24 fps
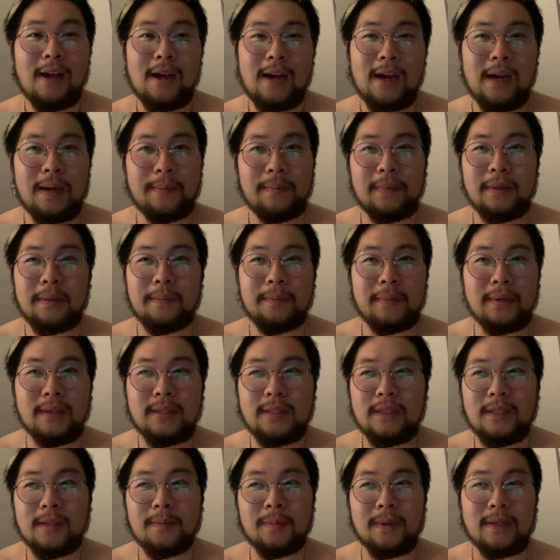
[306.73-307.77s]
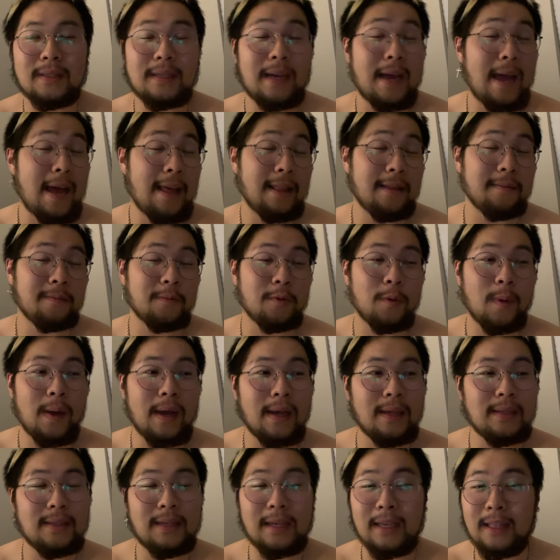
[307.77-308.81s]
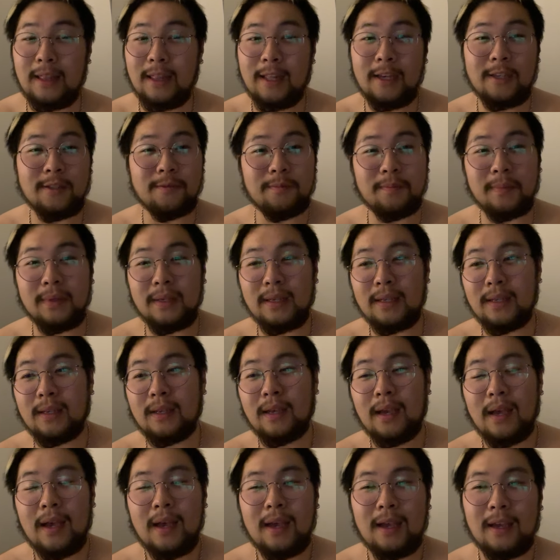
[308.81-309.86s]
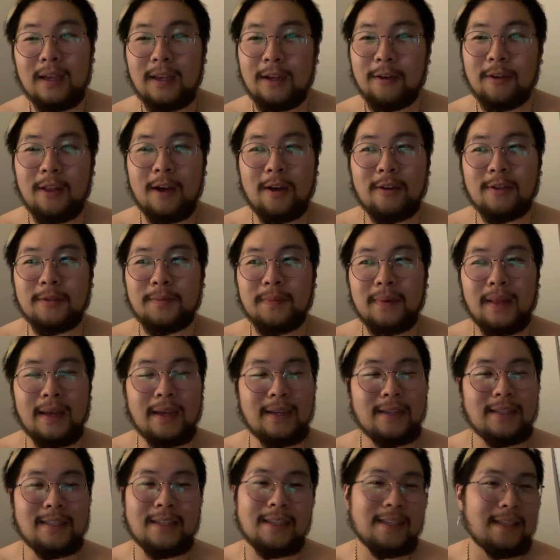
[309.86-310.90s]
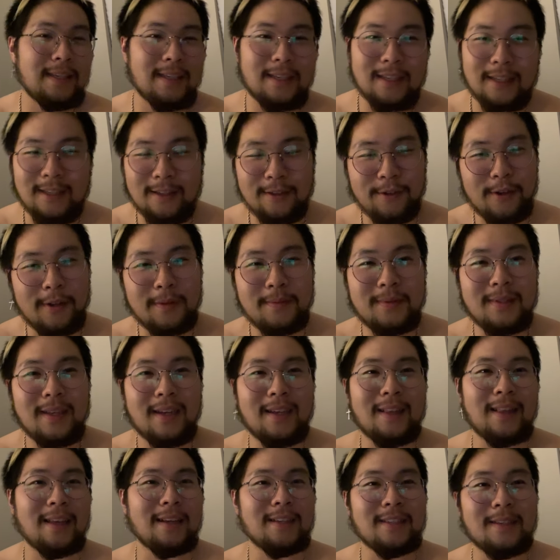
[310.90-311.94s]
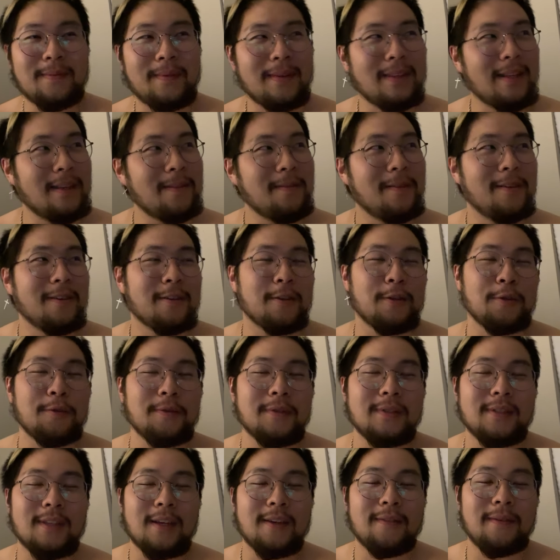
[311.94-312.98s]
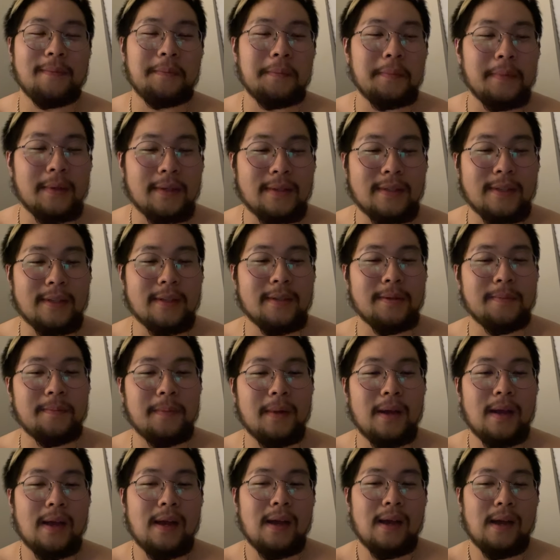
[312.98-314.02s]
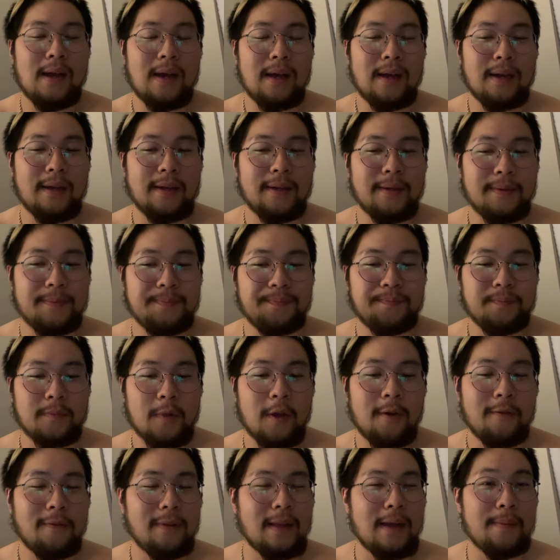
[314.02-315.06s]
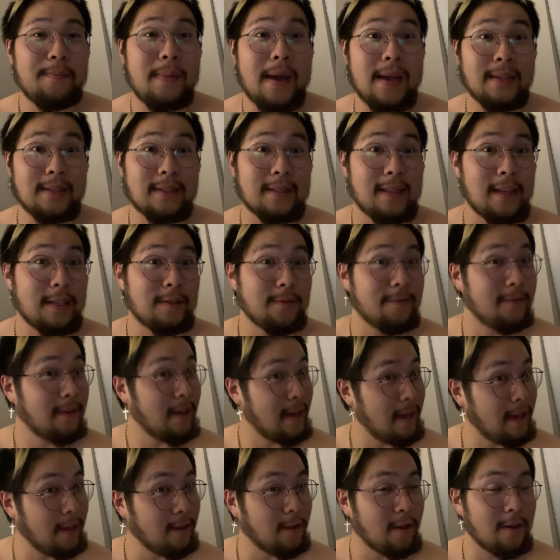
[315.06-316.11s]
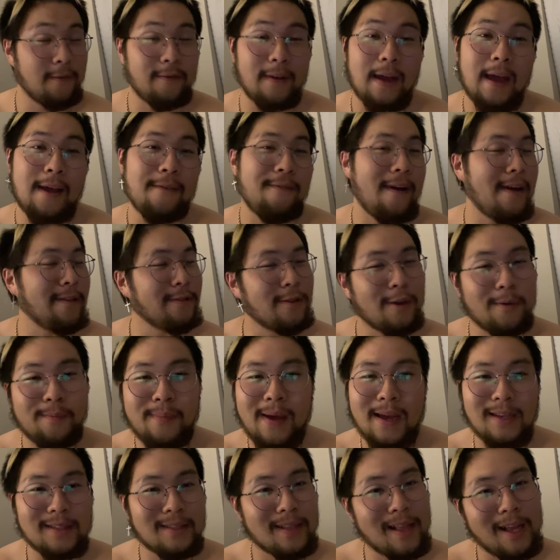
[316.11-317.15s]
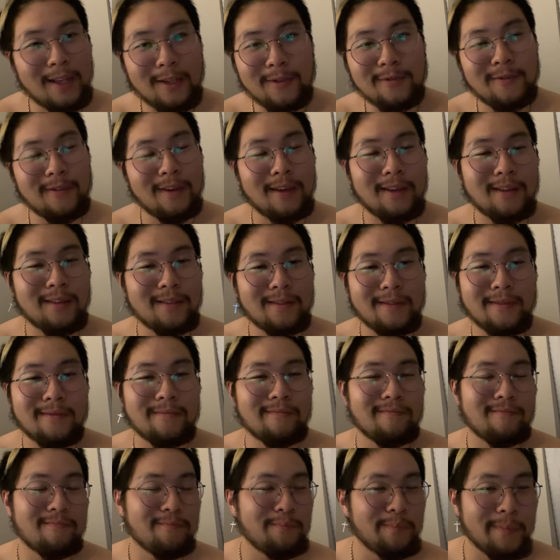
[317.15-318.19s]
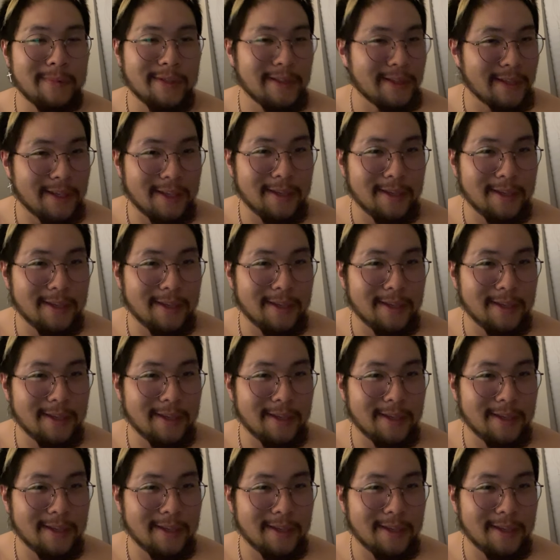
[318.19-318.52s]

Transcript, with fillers: I'm going to miss him because I had him twice. He loves me. He'll always be like, Jicky, you know what I'm saying? Like, say my name all cute and stuff. I'm going to miss him. Um, hopefully I pass the class A though. If I, if I don't pass the class A, Mr.